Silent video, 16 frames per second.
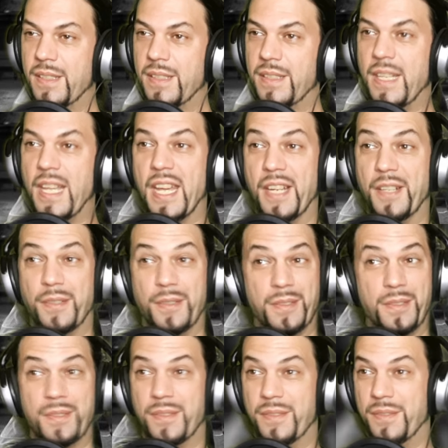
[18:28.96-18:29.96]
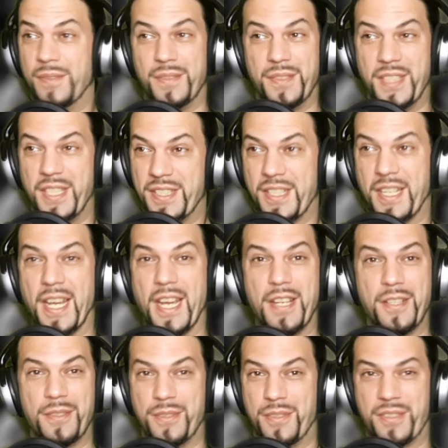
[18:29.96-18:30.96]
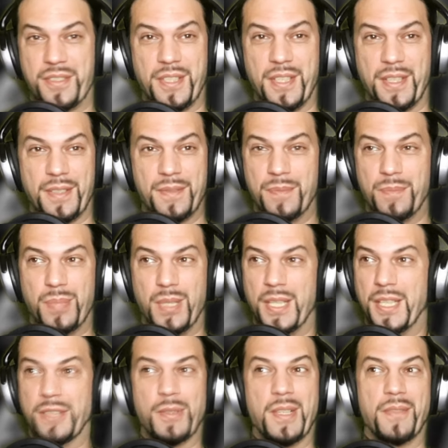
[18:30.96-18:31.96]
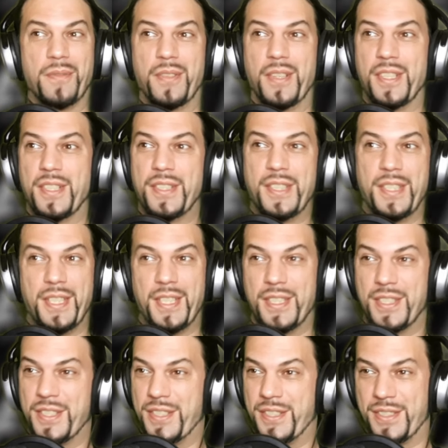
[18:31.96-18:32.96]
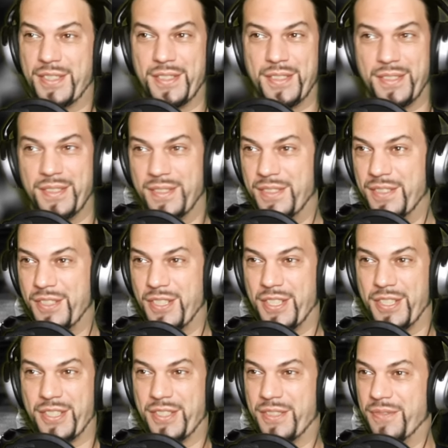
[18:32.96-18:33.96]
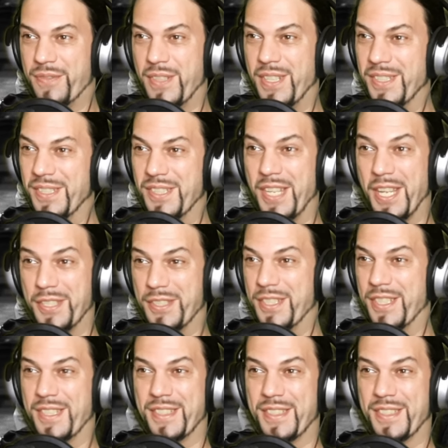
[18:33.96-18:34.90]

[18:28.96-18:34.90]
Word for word: Yeah. This guy who's playing Renfield, he is just fantastic.